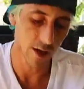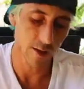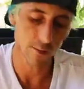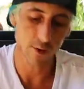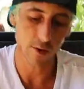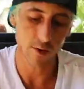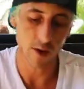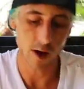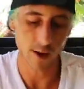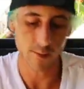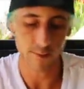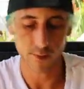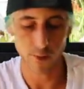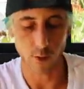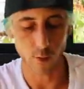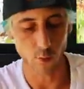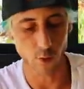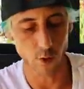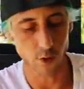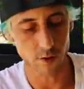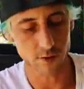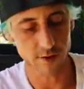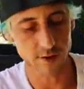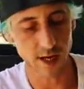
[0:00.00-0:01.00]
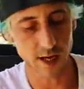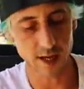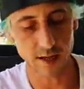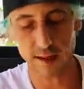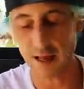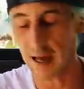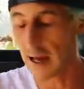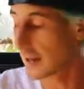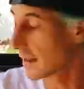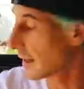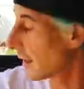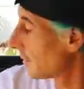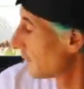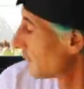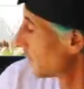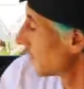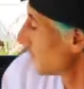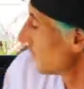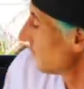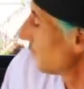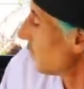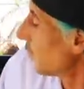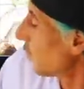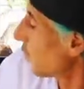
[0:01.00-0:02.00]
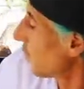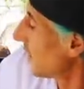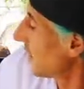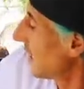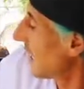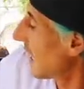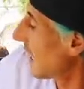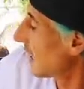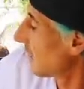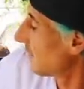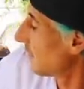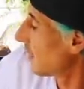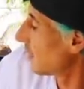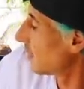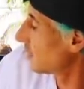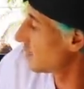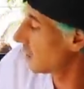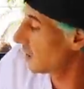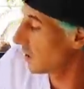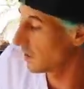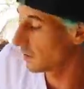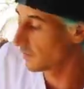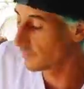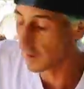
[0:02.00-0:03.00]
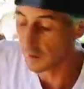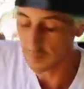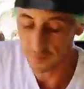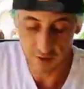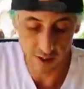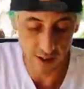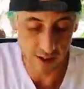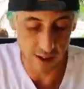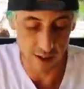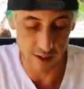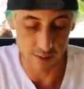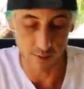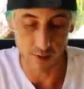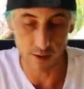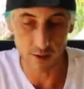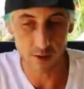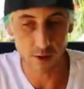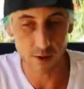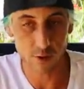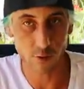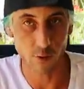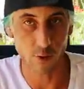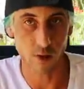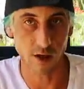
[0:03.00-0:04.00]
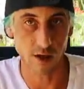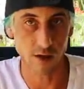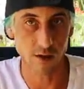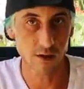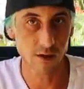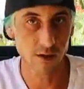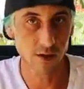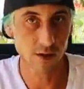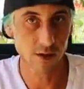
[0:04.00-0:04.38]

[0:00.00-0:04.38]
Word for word: Double up, we'll take that. That's 40 out of 150. That's better than 20.